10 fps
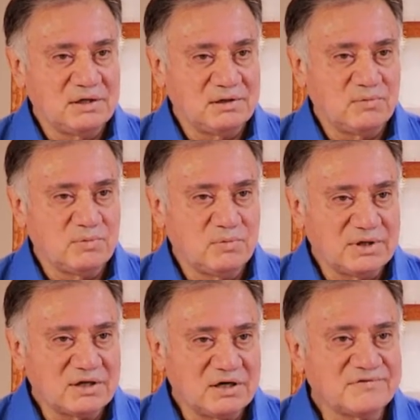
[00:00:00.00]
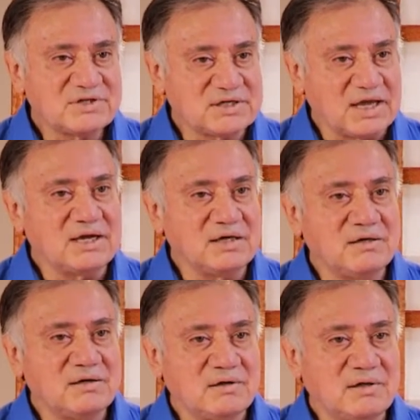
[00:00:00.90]
with enough
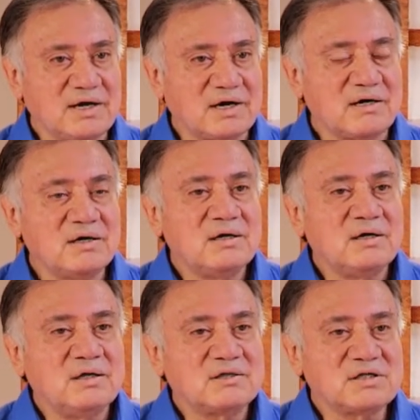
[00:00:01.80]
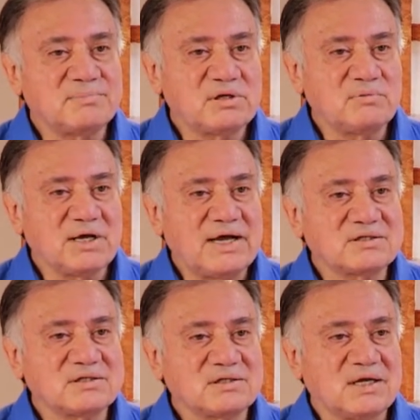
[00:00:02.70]
staying there, something
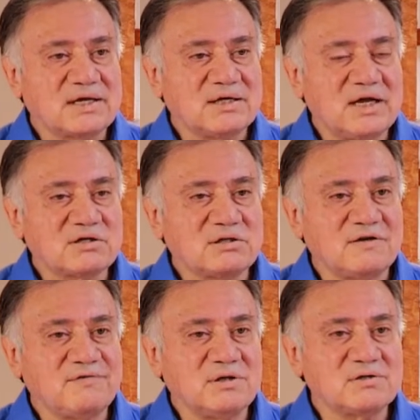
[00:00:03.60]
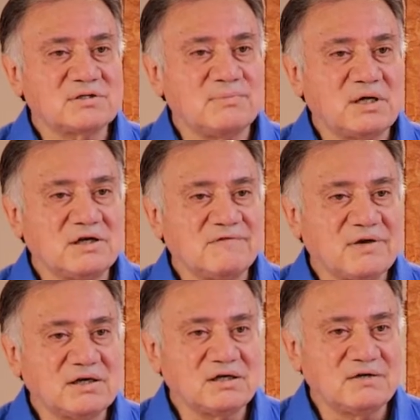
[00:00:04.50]
relaxes and I can actually feel some
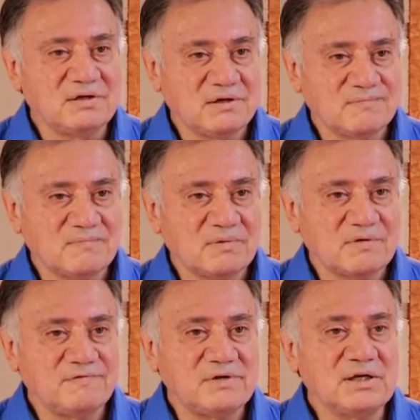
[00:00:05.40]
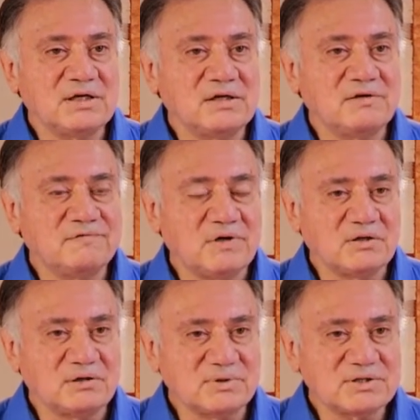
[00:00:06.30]
undefended feeling,
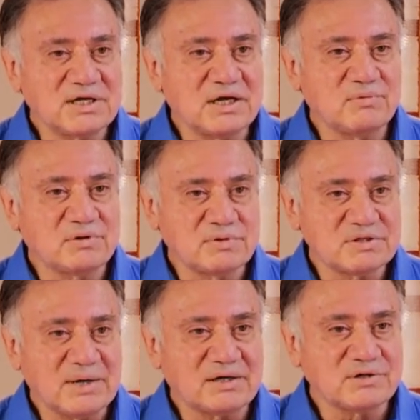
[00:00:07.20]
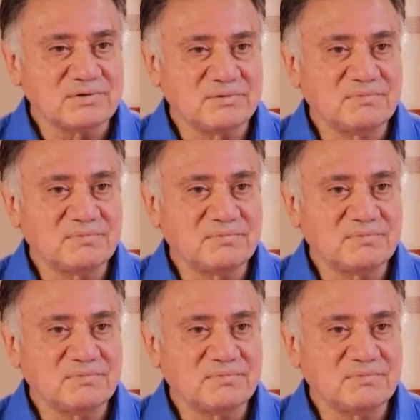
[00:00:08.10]
vulnerable state with respect to